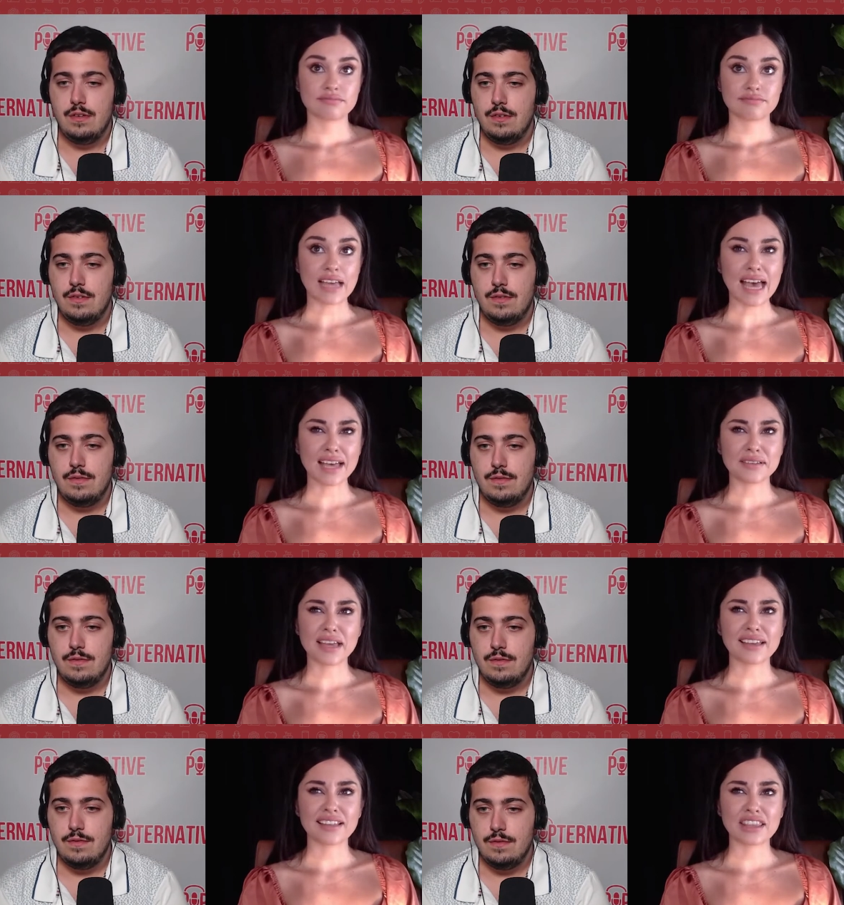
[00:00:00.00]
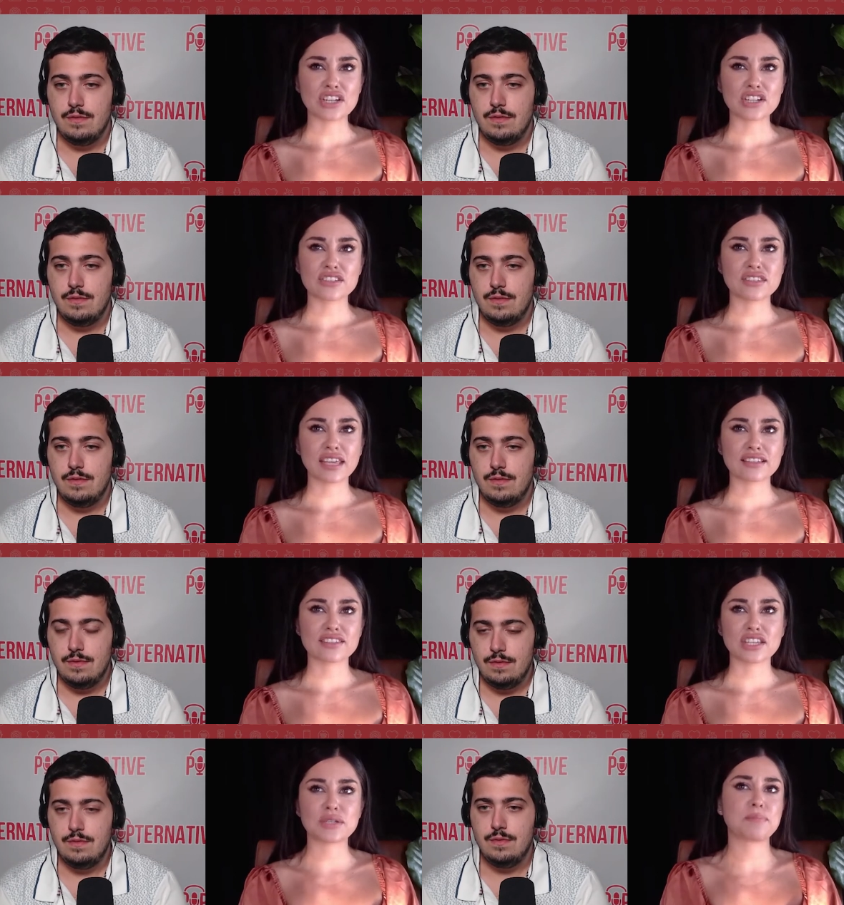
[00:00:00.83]
Speaker 1: I, there's like
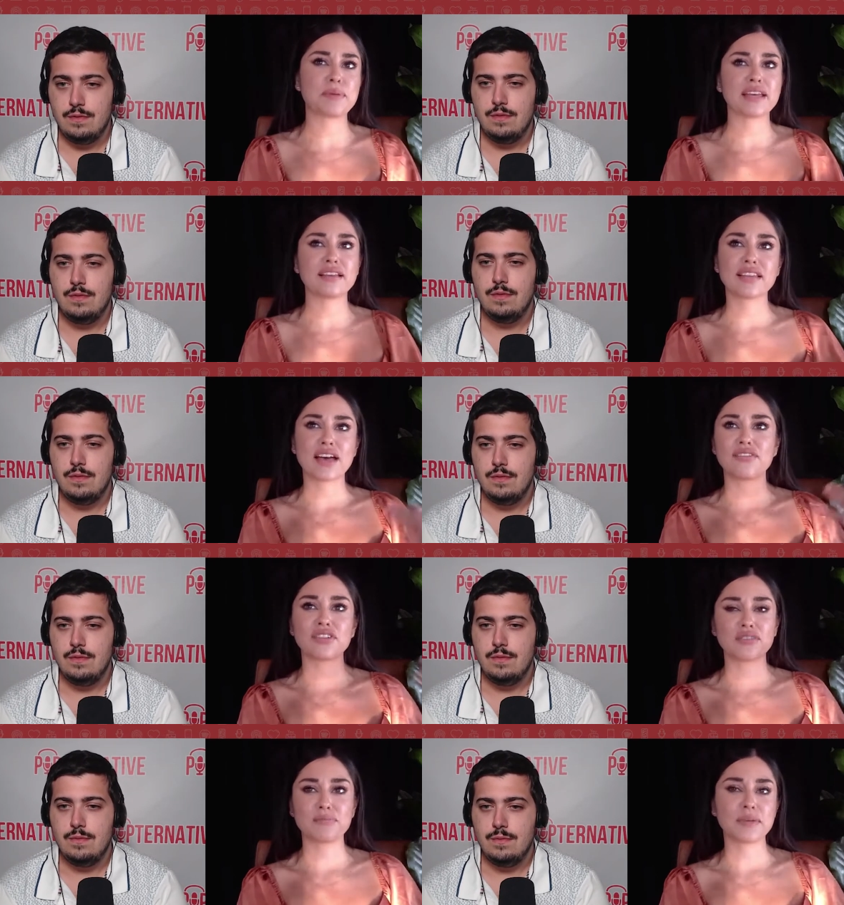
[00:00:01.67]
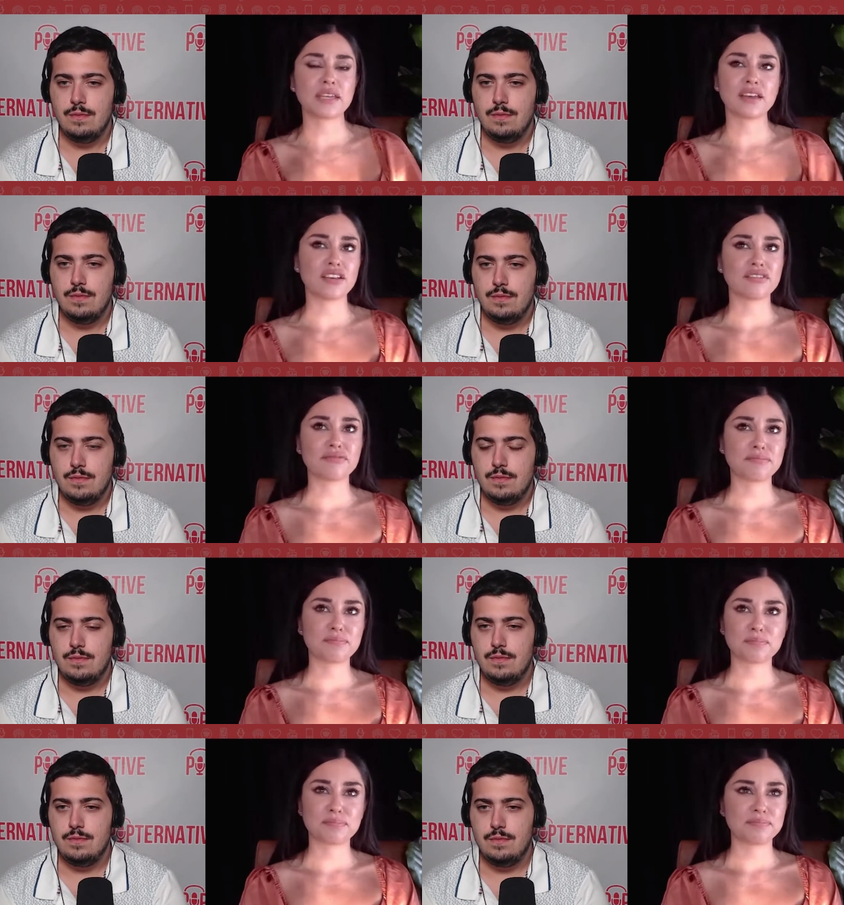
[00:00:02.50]
such a big level of, be, of
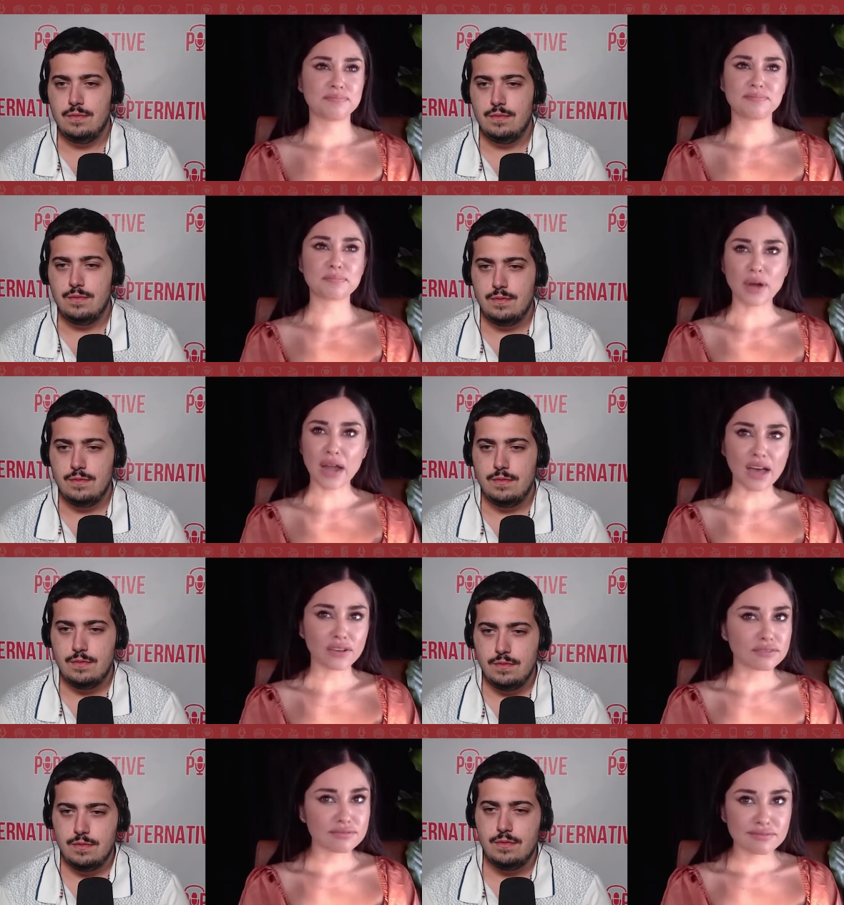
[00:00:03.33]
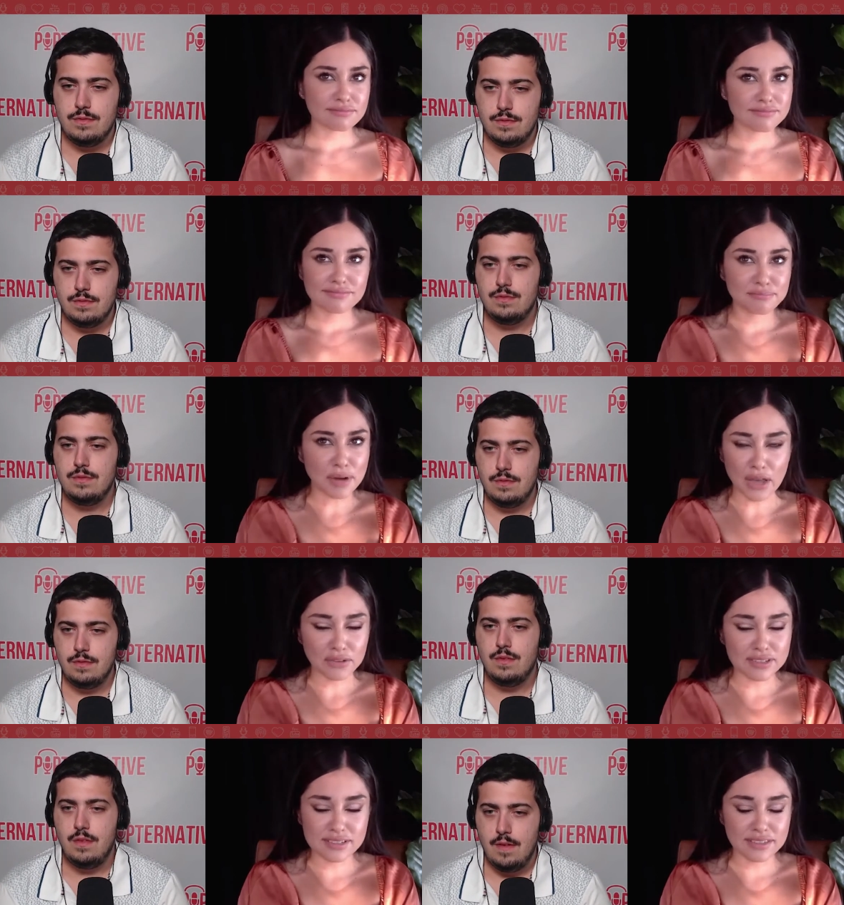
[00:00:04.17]
proud,
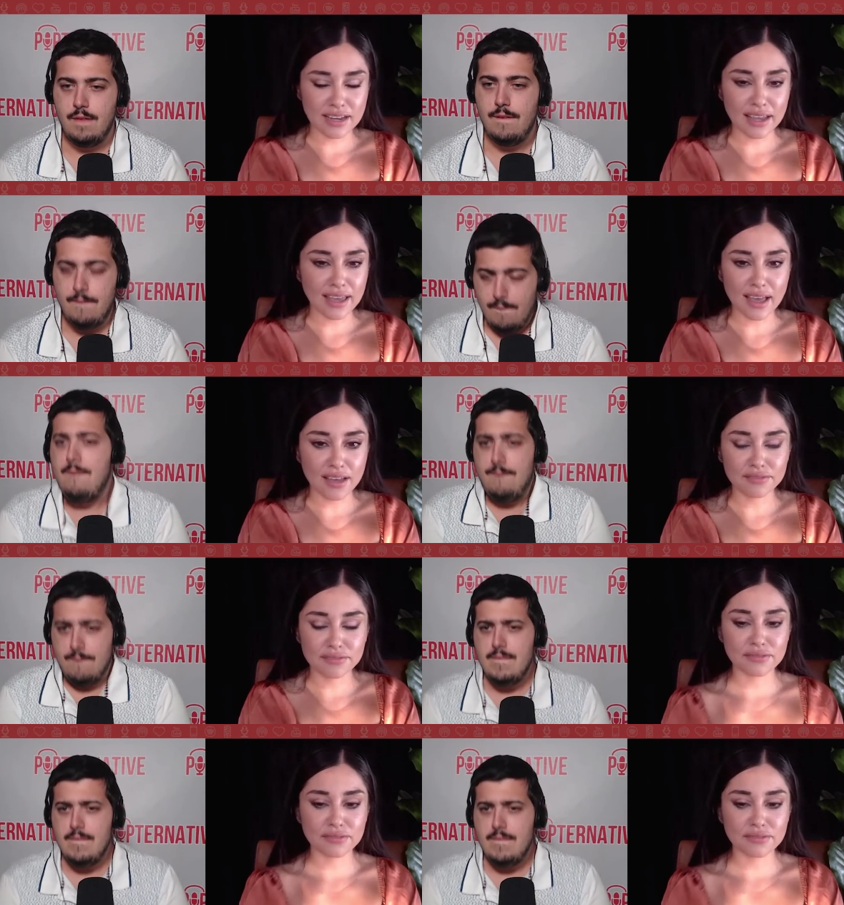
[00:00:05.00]
proudness that I have.